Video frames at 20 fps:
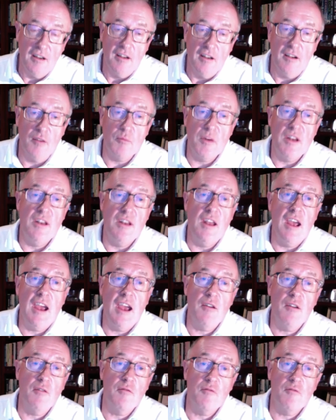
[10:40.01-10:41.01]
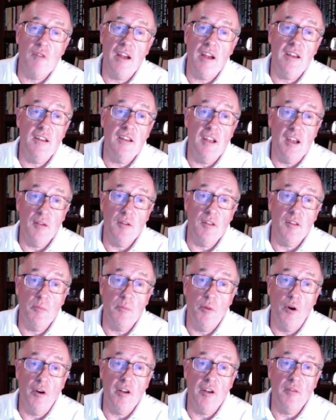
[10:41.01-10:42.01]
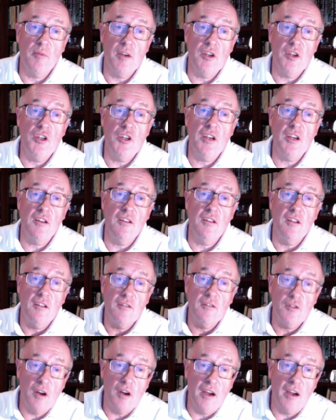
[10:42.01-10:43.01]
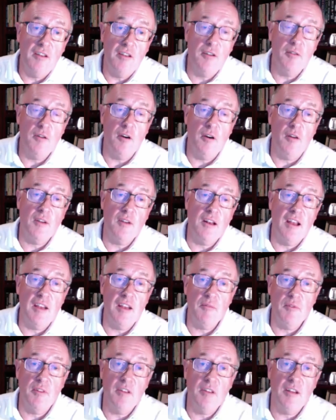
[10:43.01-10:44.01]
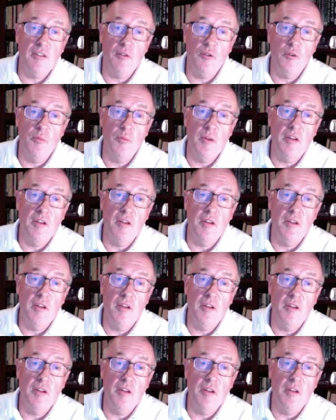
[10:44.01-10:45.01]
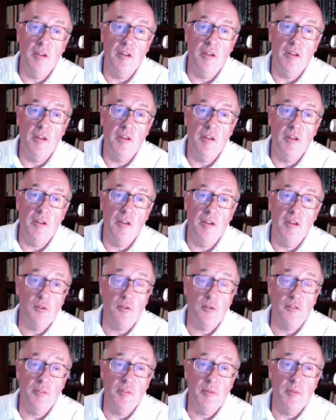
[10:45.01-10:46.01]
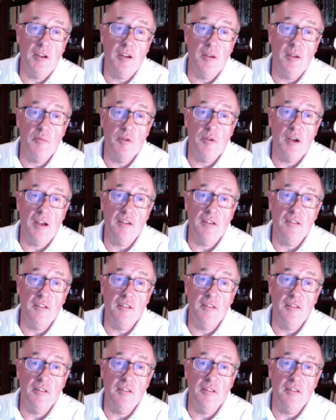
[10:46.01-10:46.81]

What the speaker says: And we're now, right now, at the point where she can try to ovulate with these hormones and have intercourse to become pregnant.